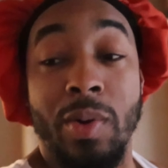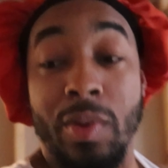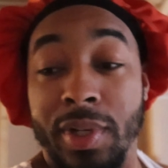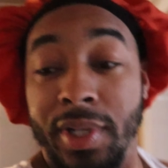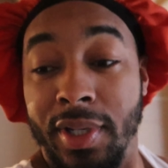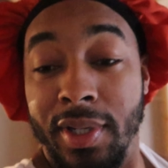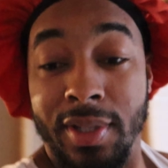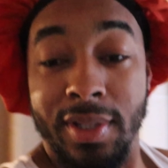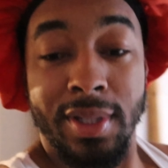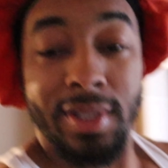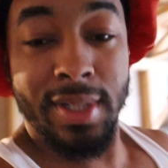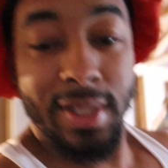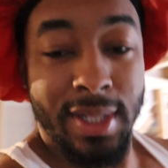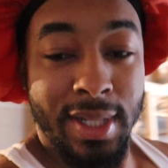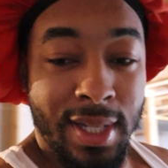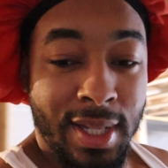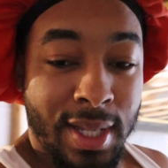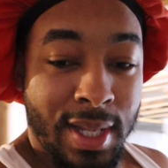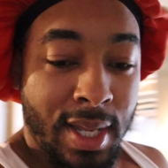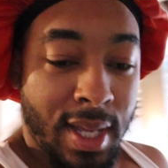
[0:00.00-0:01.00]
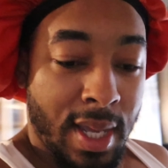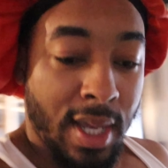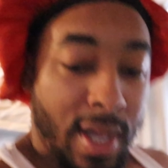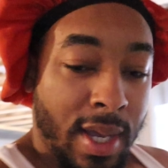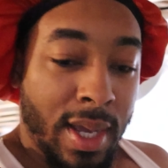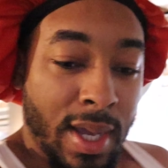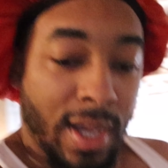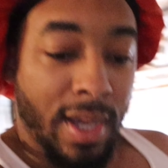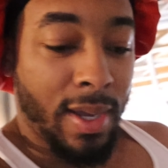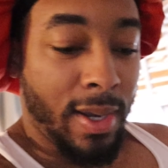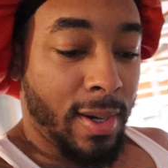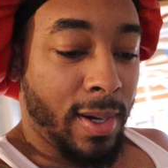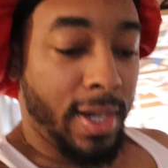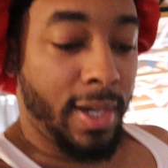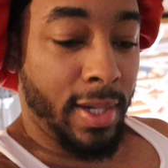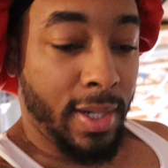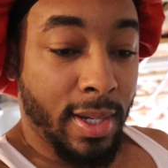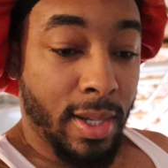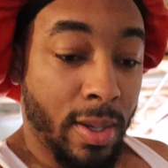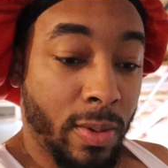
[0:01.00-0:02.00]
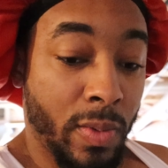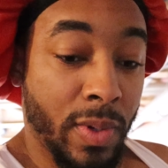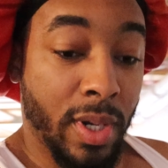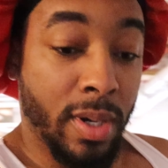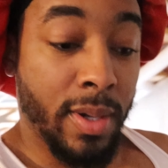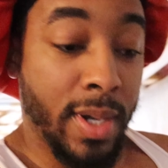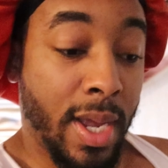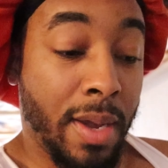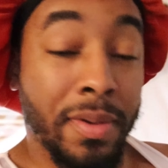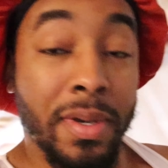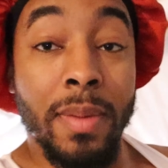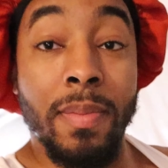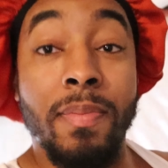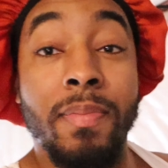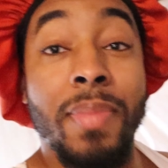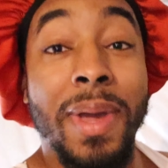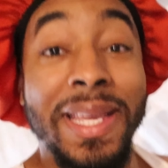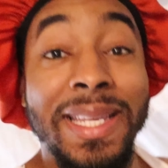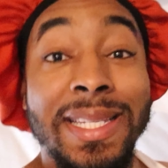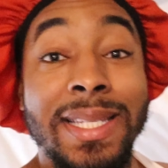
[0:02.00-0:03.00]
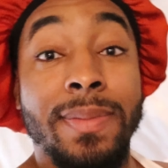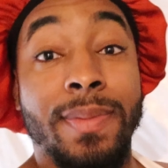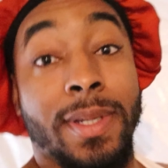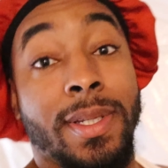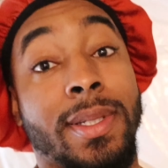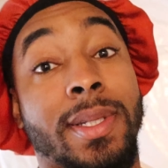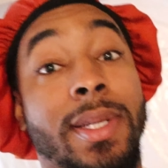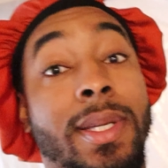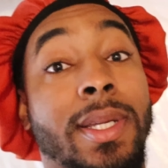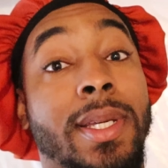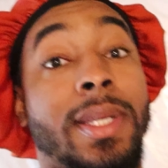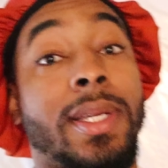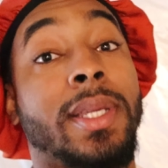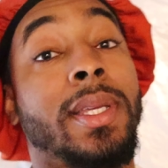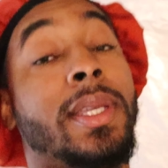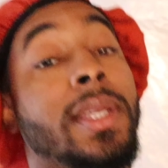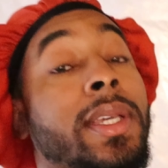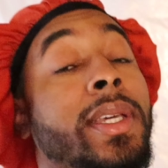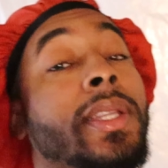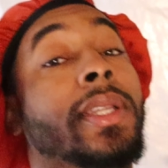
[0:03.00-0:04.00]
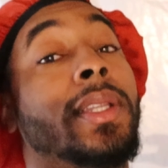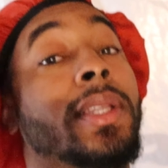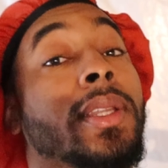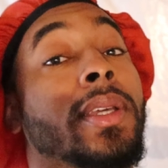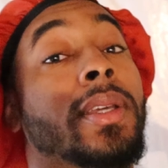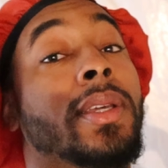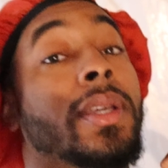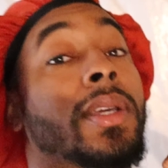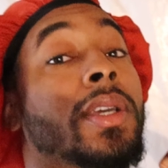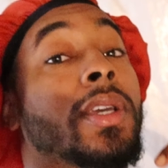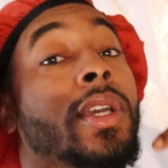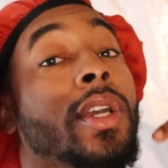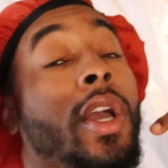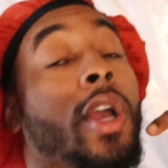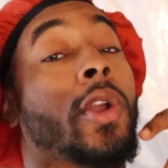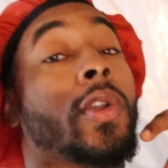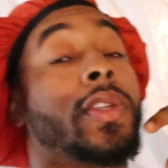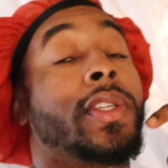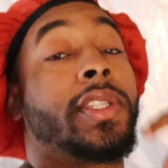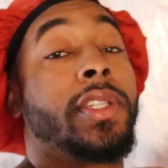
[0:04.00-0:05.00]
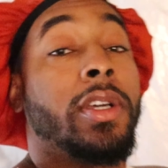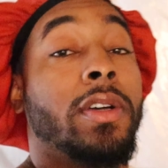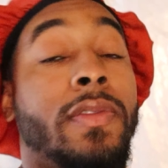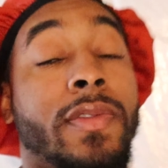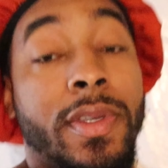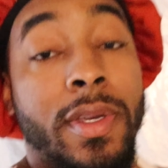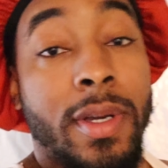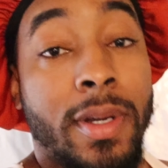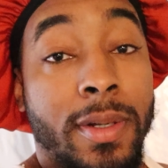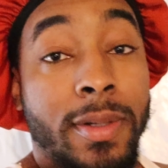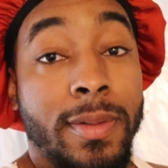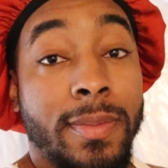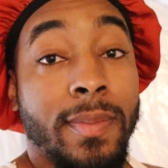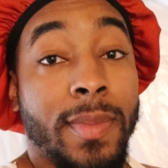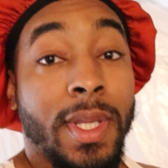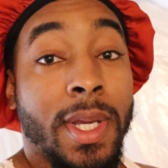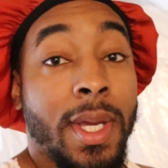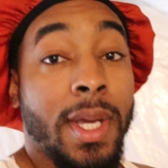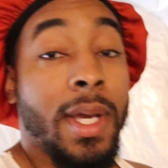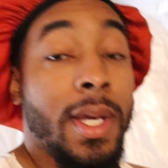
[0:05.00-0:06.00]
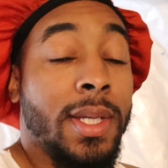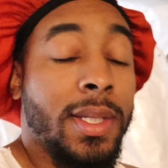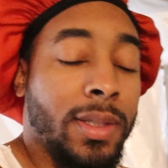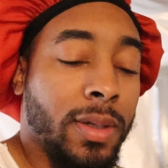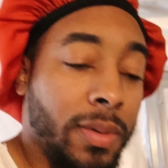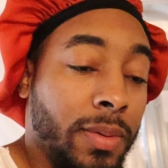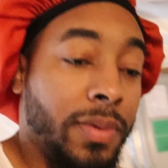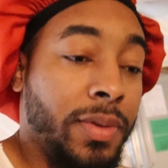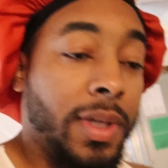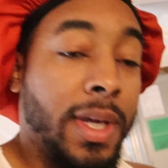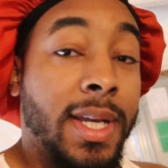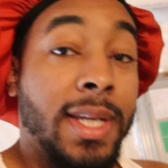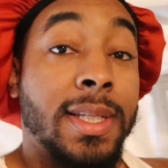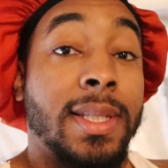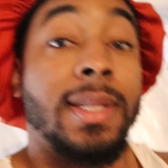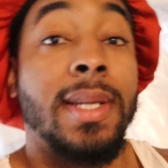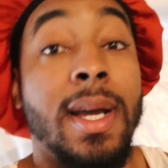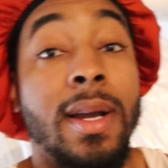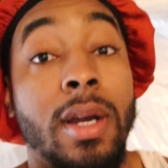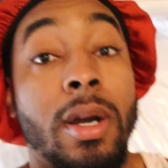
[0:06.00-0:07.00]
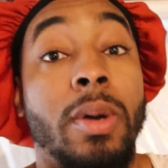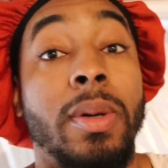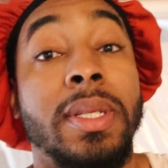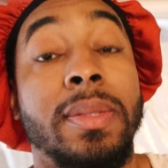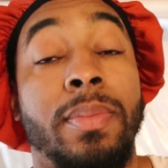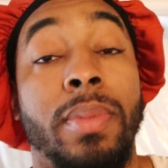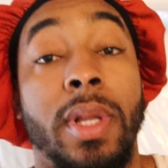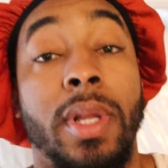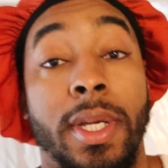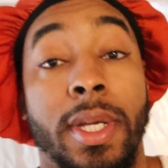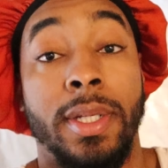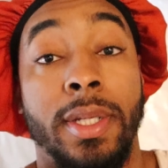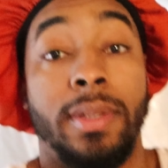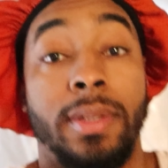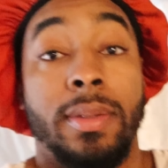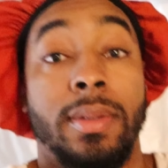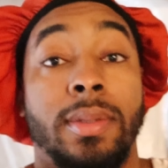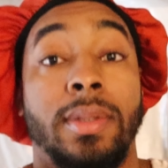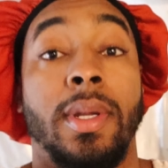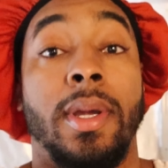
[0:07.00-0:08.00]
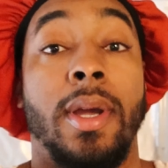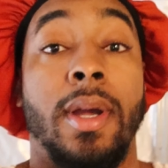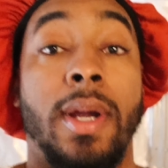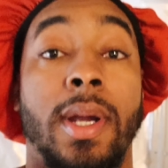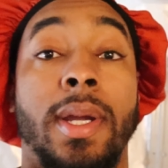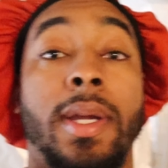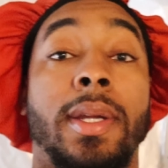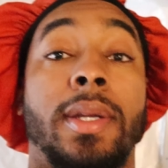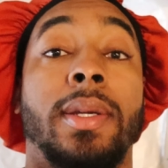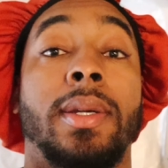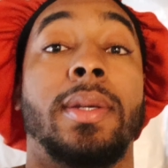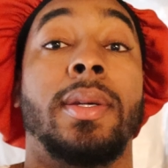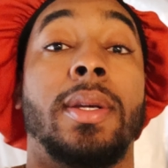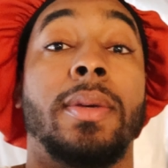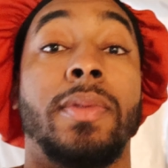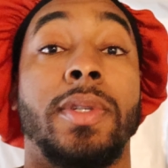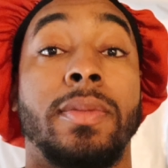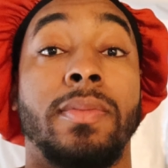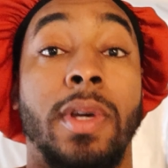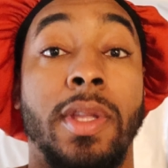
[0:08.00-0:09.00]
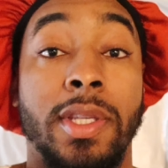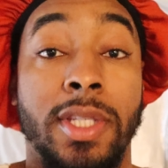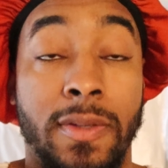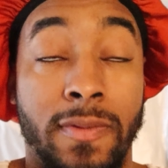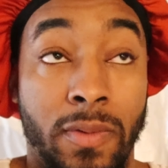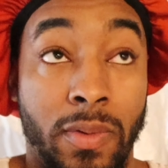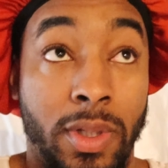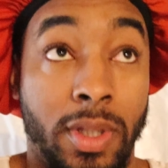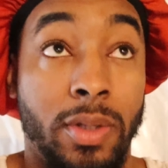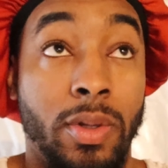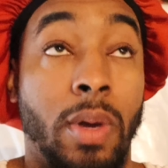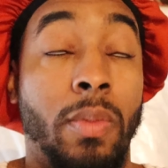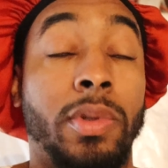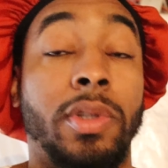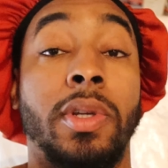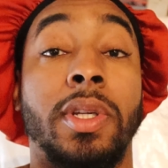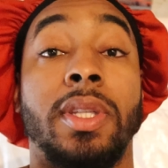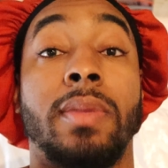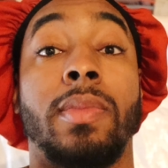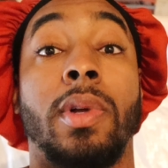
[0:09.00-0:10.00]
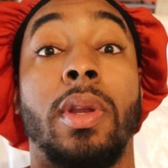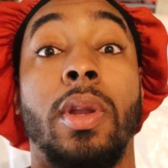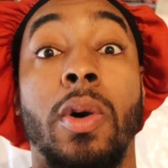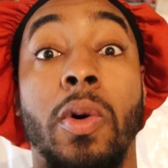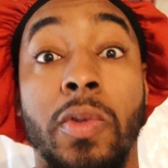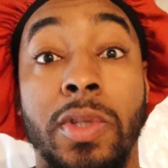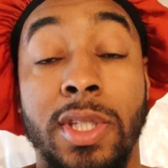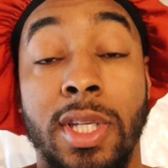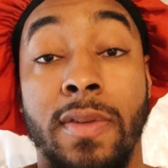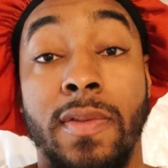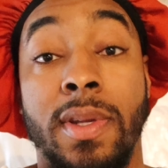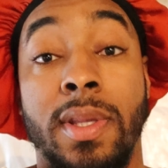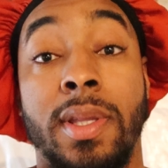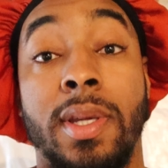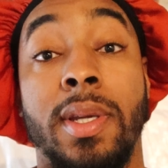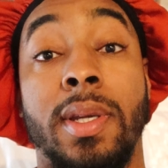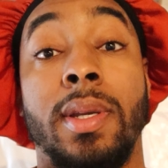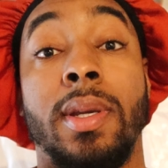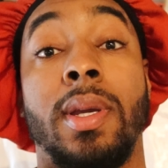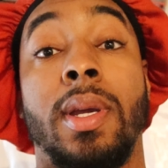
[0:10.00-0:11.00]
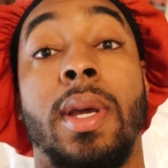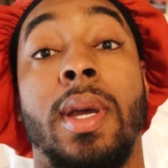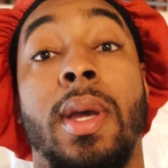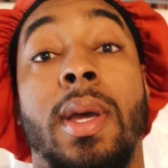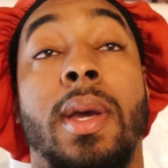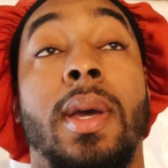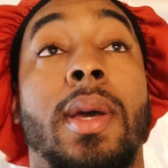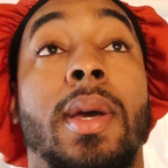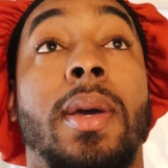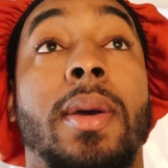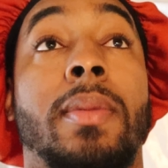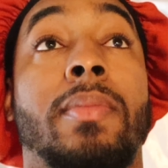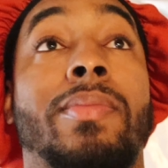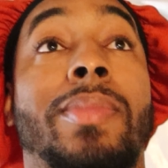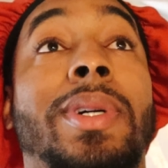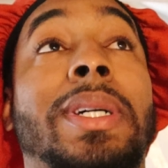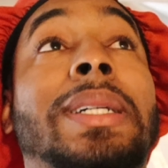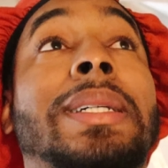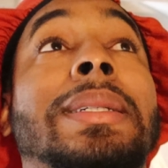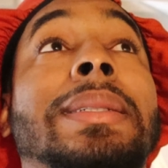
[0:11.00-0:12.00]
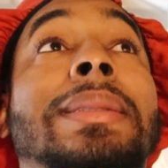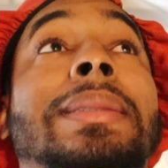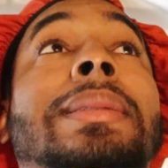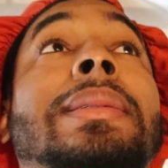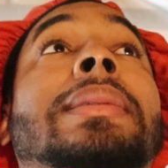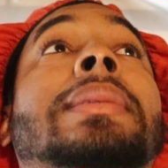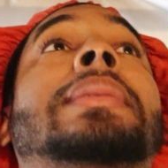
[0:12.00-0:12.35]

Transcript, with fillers: old here. All right, we are now in the basement getting her stuff, y'all. So things did not go as planned. All right, there was some other stuff I wanted to do. I wanted to get the balloons and everything, but